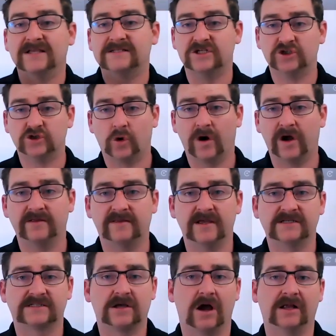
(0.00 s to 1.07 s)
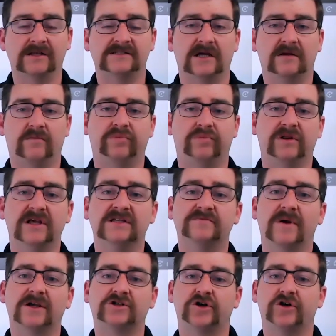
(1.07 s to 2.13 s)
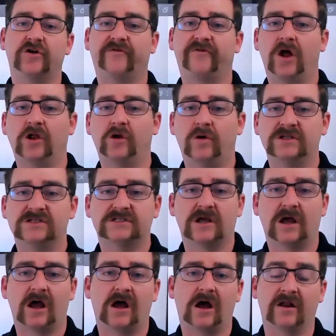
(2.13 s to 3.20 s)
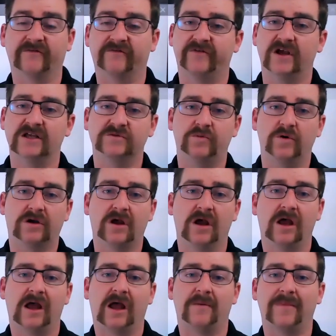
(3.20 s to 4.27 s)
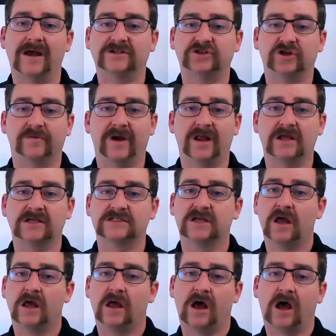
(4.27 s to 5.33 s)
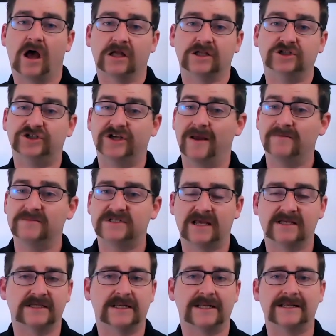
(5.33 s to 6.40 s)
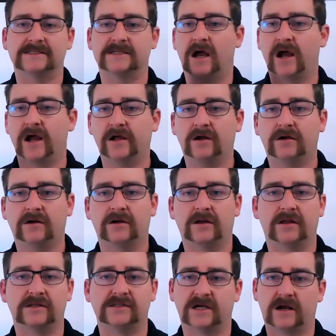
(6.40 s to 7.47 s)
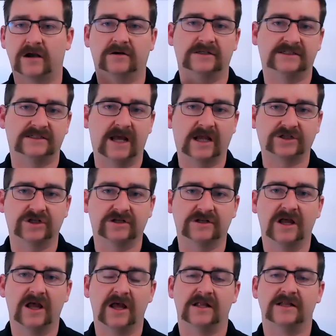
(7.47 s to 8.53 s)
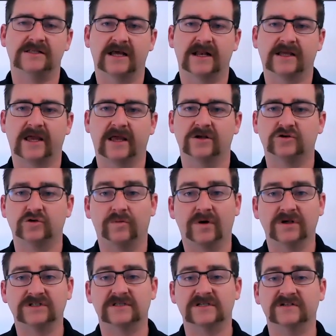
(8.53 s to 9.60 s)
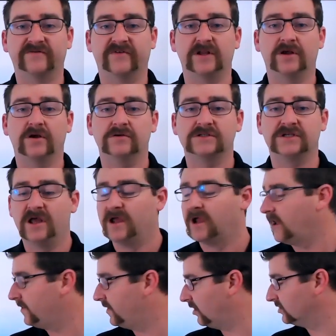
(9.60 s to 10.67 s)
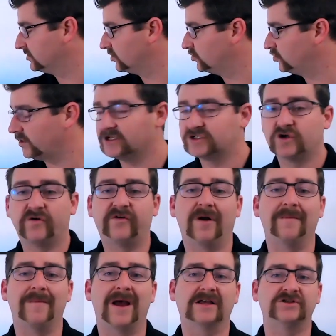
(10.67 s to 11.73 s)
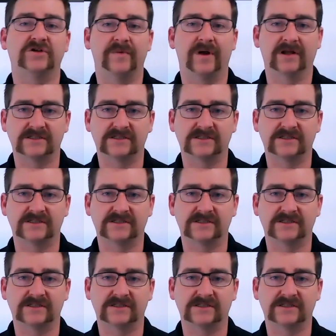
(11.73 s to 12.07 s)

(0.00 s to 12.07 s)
enjoyed this content, please make sure you follow us uh, on Facebook at Master Your Medics. Uh, JEMS has an entire, entire section dedicated to a bunch of these videos. And then also join us over at Master Your Medics